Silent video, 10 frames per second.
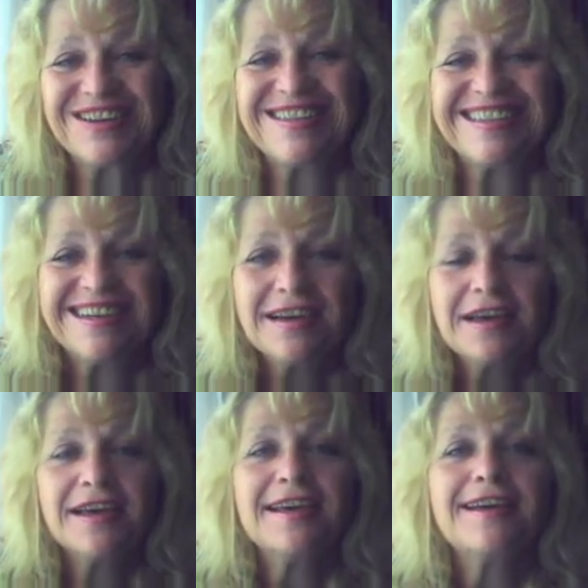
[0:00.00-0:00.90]
hurts,
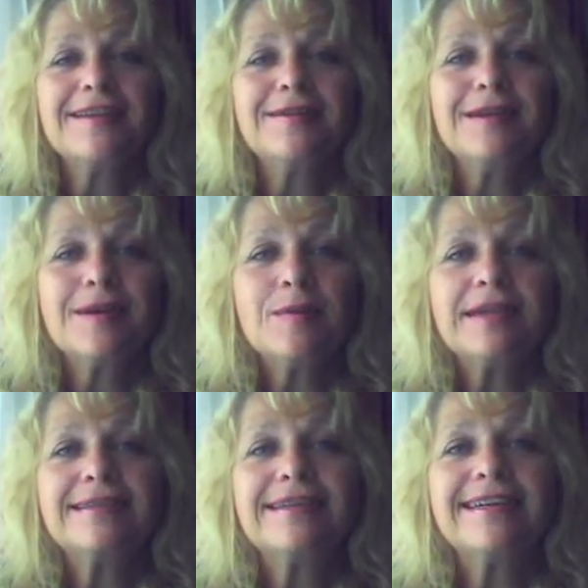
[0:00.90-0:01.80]
including
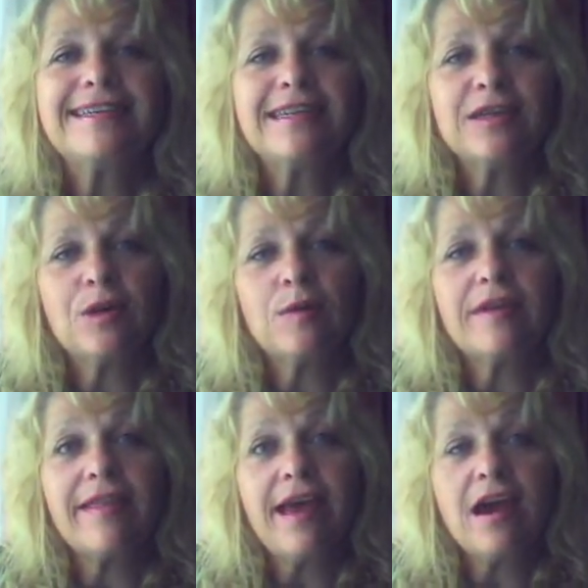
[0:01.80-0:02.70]
ones that I didn't know
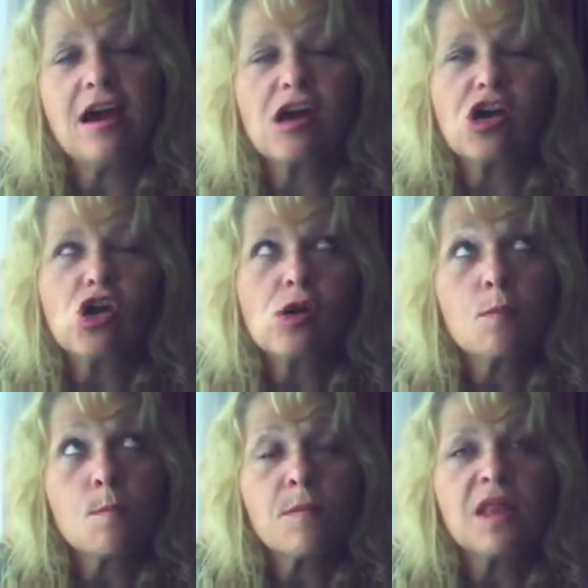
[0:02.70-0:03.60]
were there.
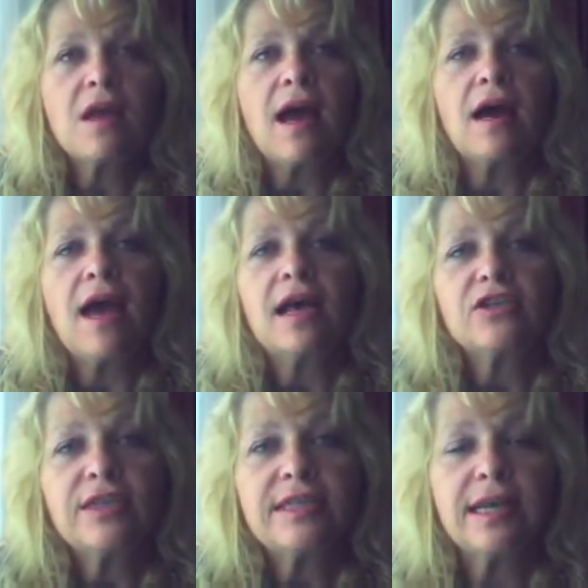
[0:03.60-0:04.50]

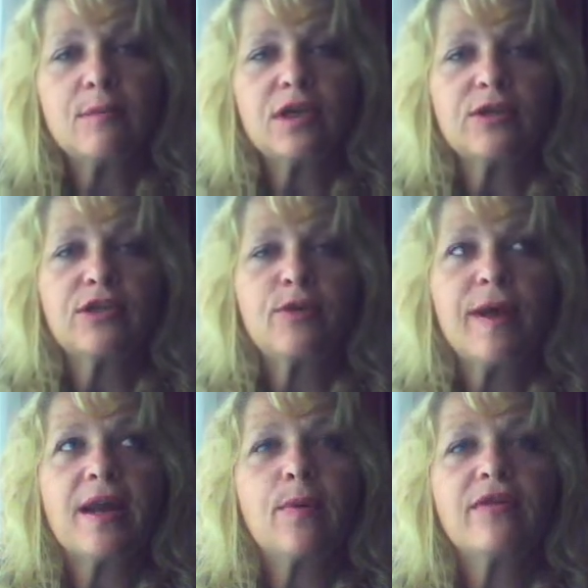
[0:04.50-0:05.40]
Actually, today I'm not doing too
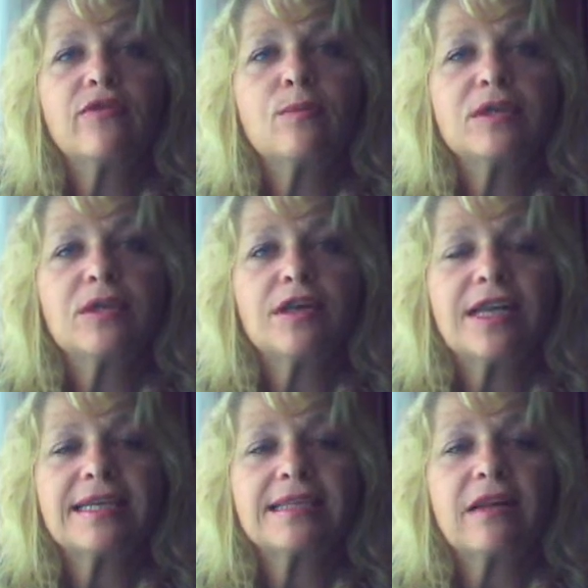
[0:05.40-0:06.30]
bad. I went for a
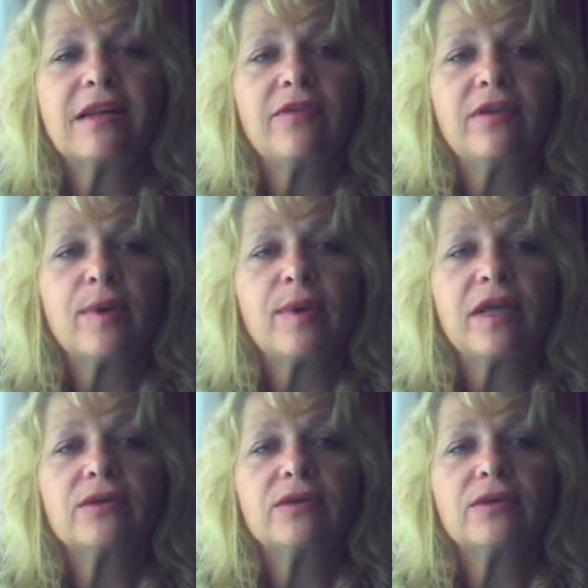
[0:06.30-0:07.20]
massage last night and I'm feeling
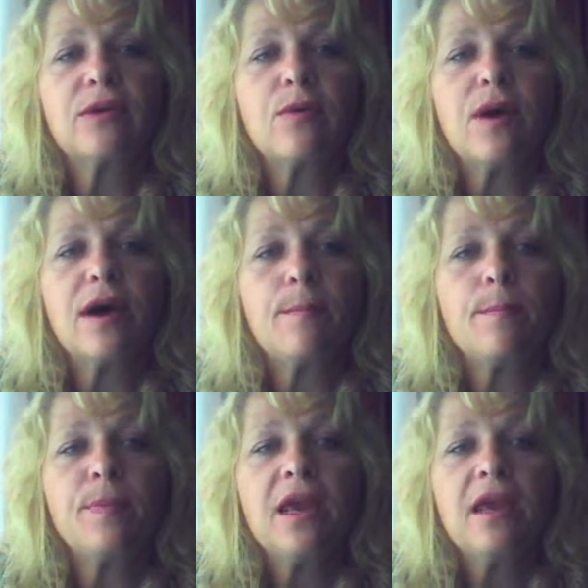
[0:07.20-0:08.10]
better.
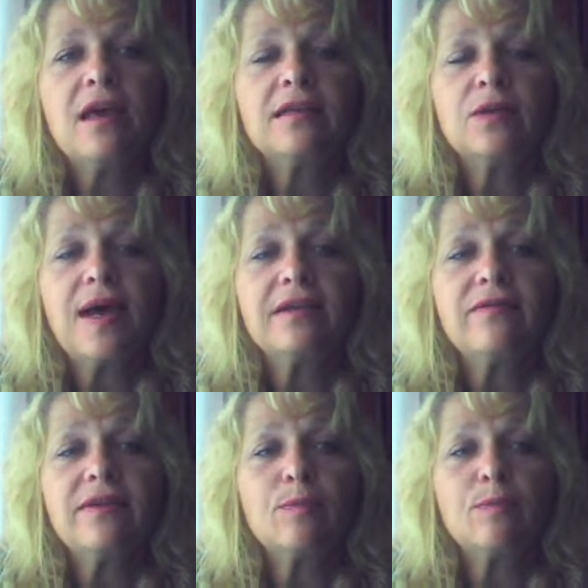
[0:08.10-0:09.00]
So, so
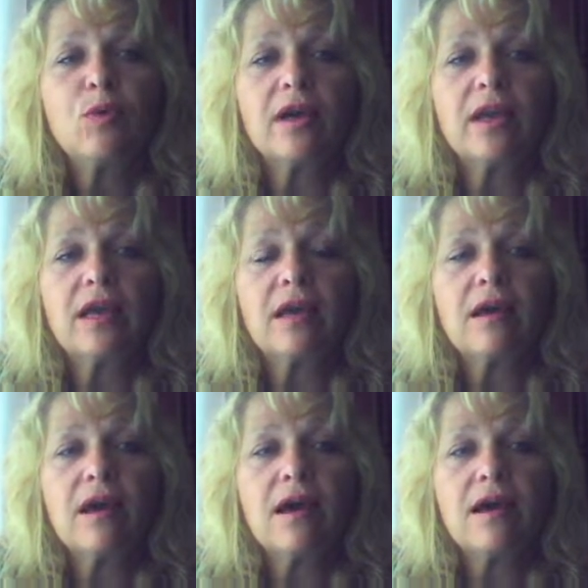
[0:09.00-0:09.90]
as of this
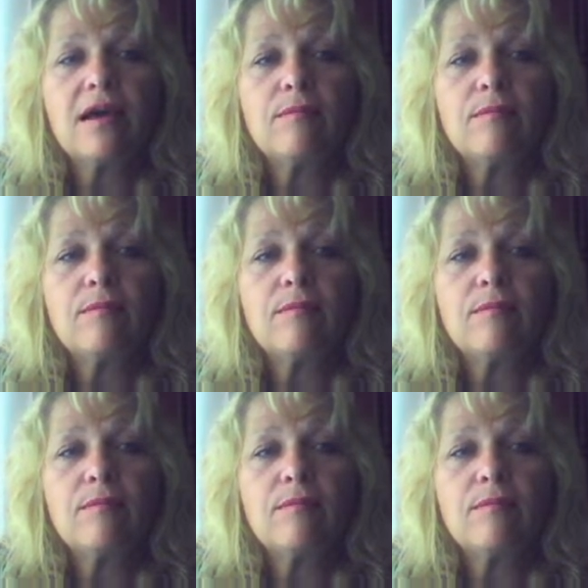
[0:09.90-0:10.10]
morning,